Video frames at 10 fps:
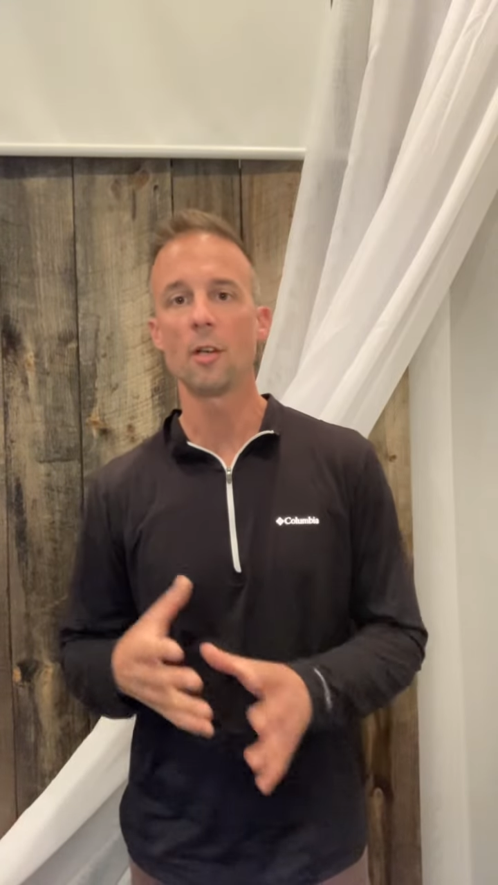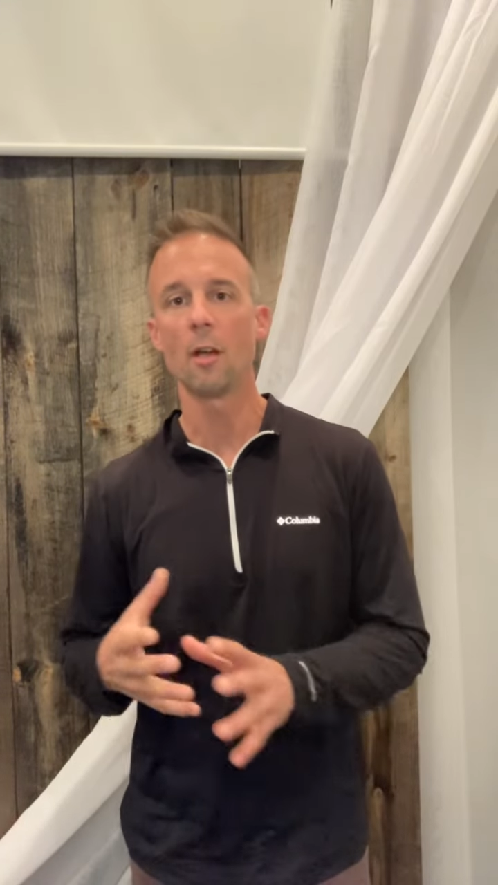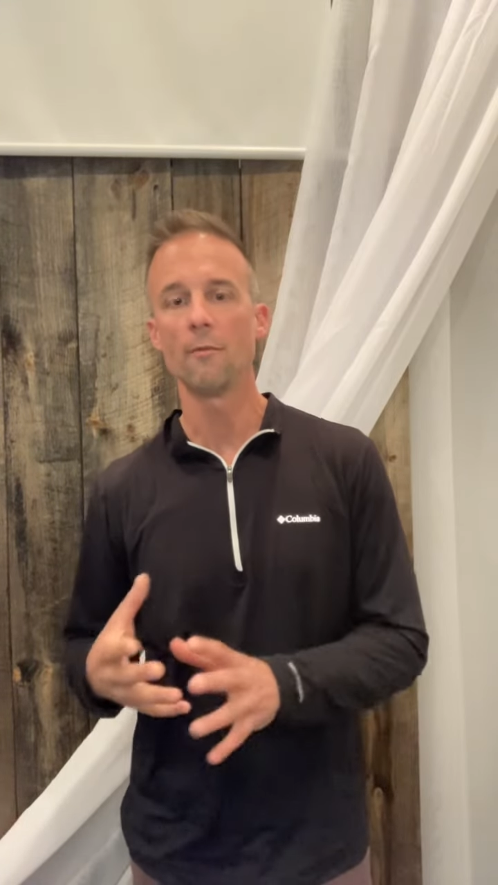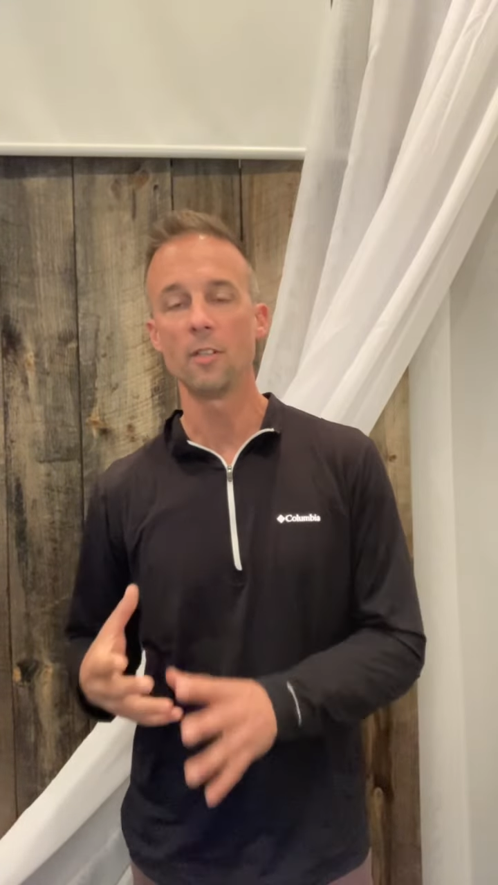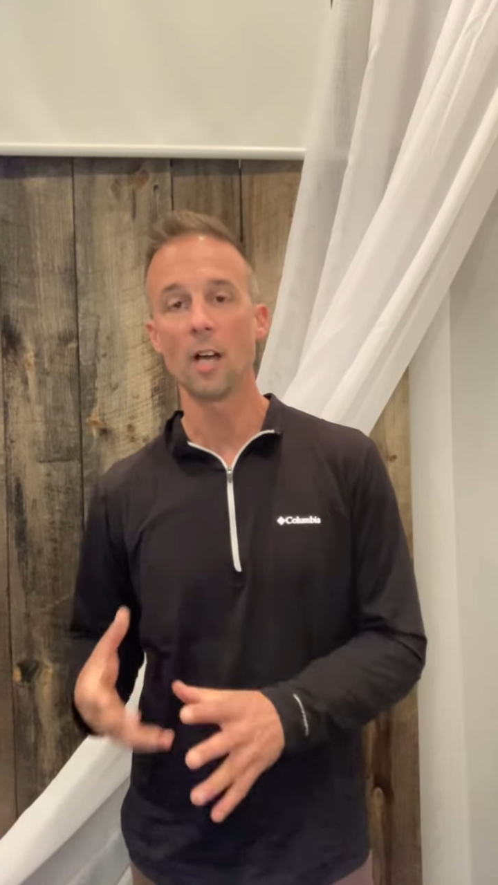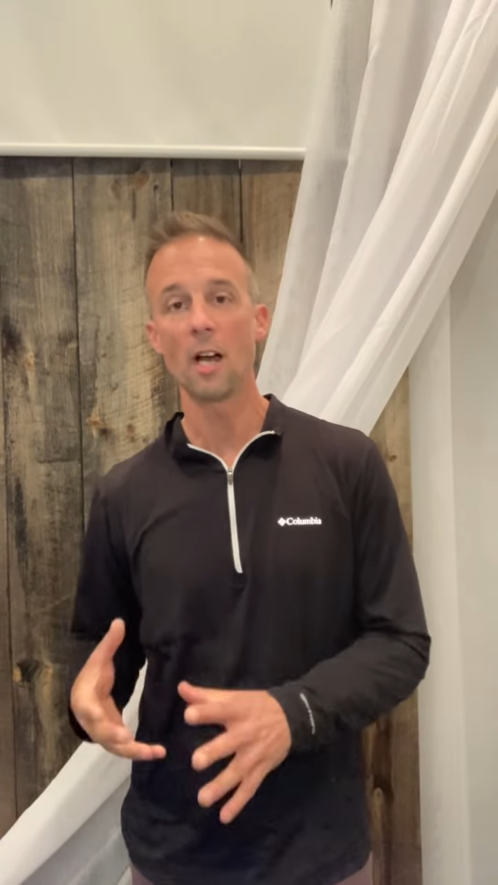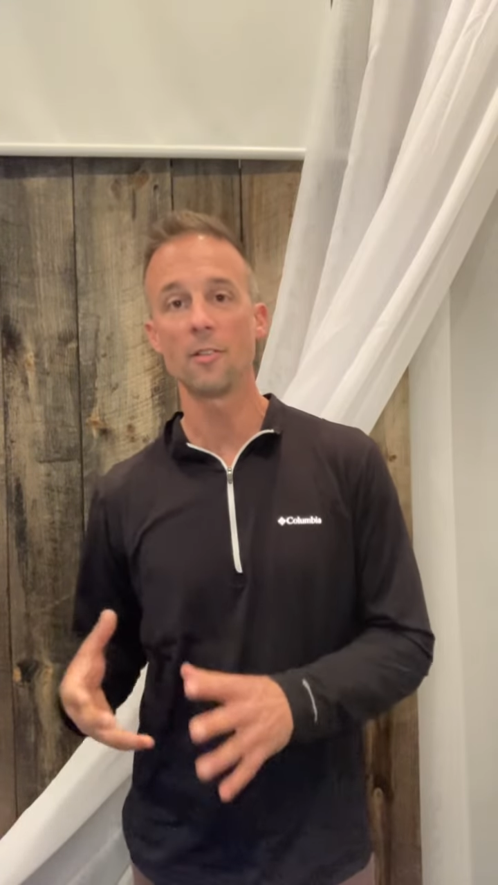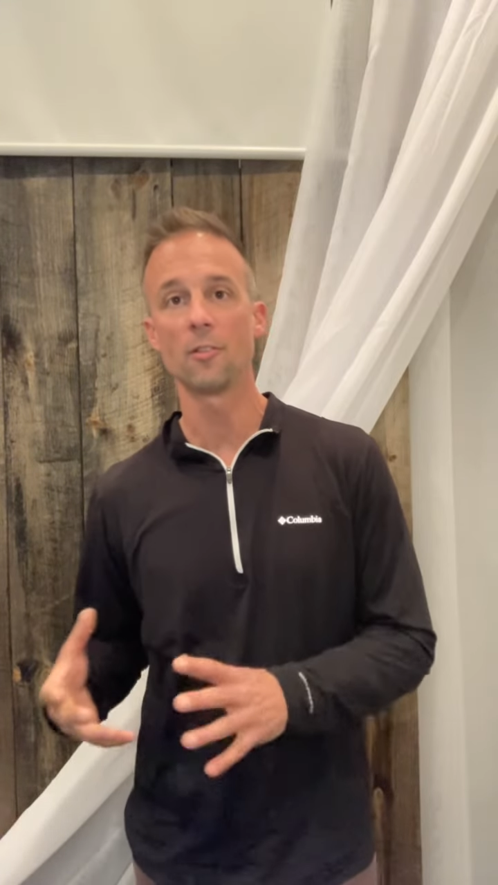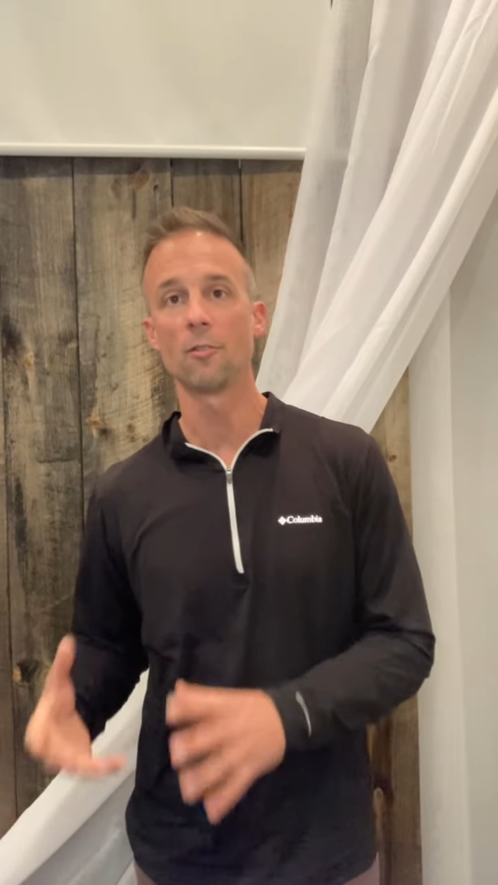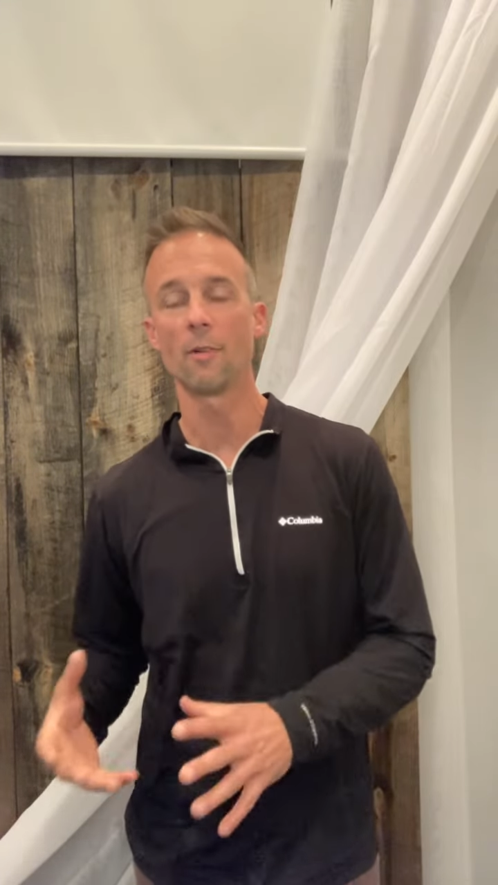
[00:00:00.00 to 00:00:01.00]
of
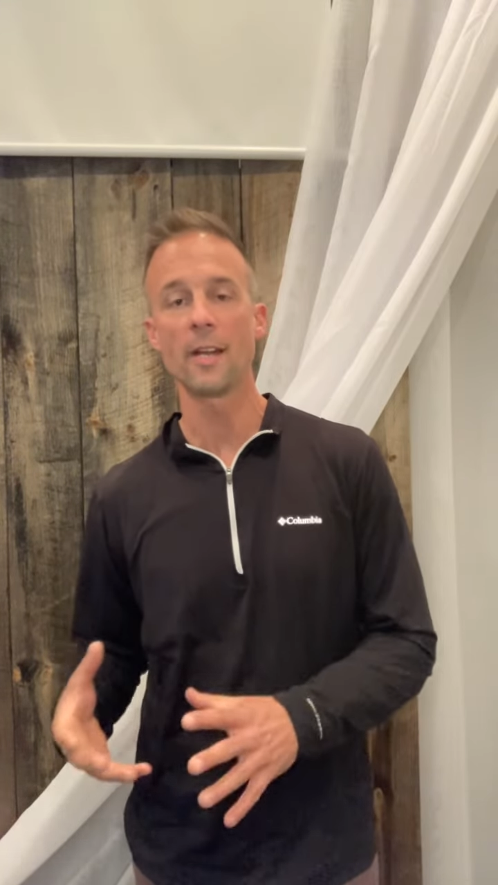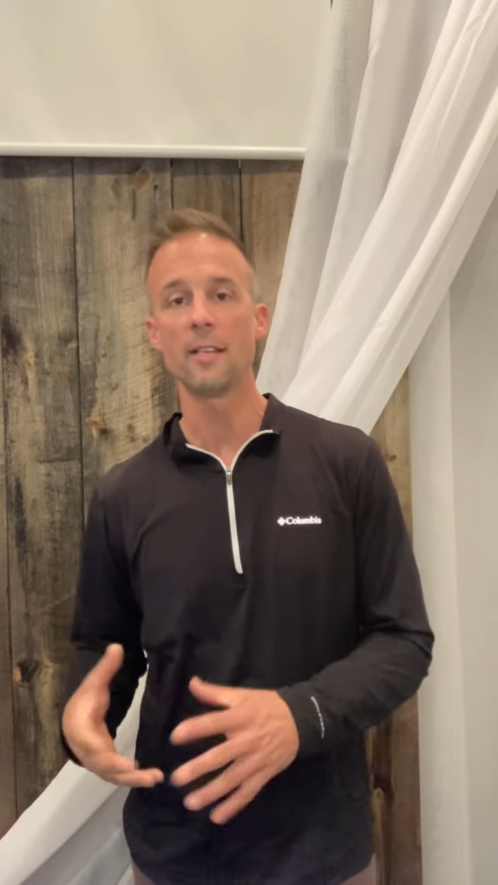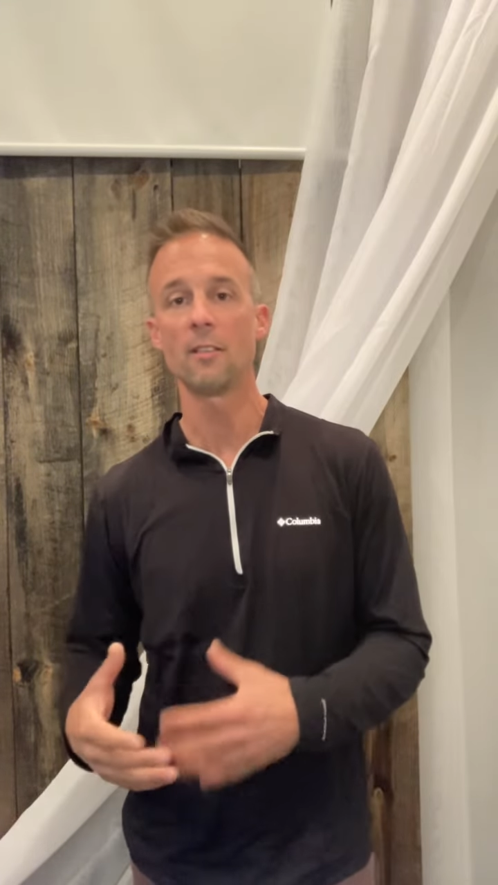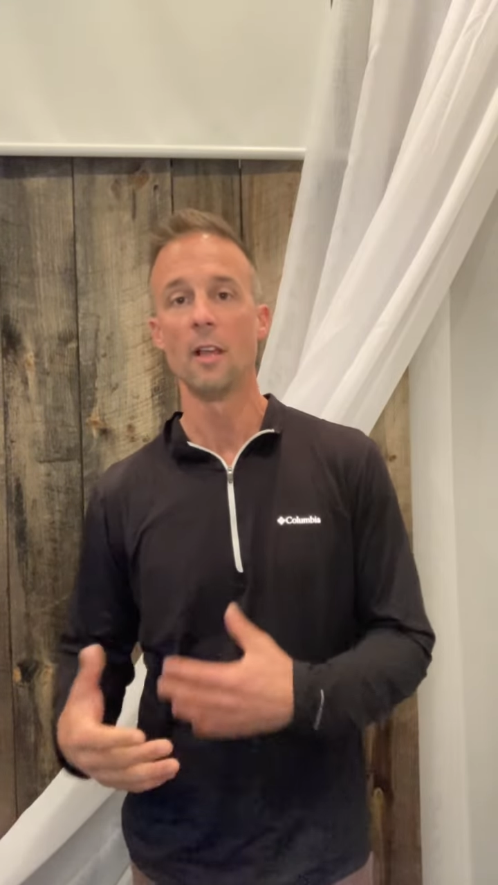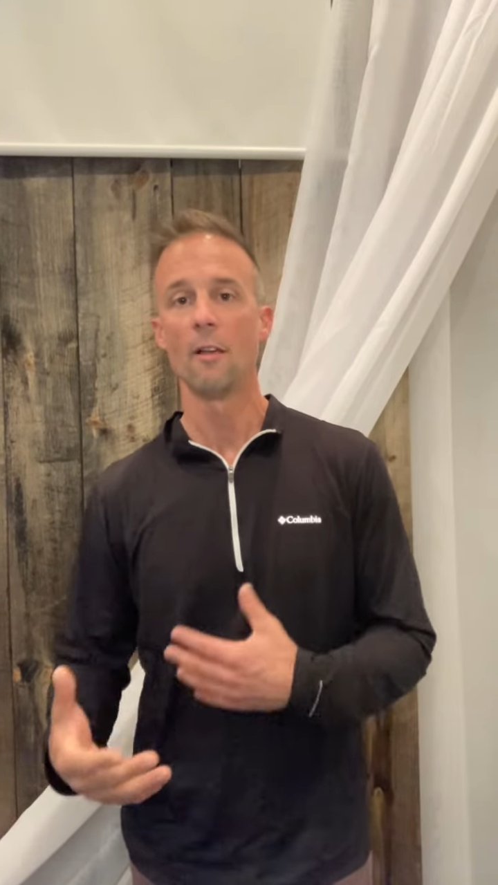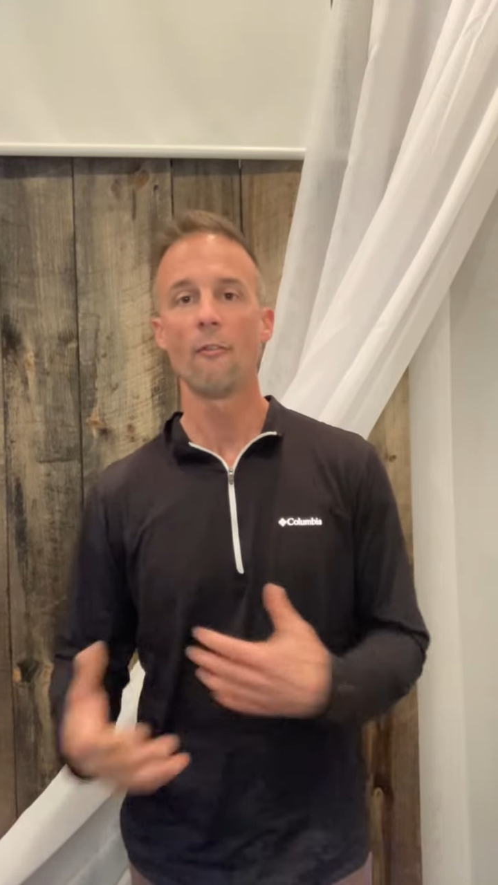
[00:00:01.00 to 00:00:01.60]
God's grace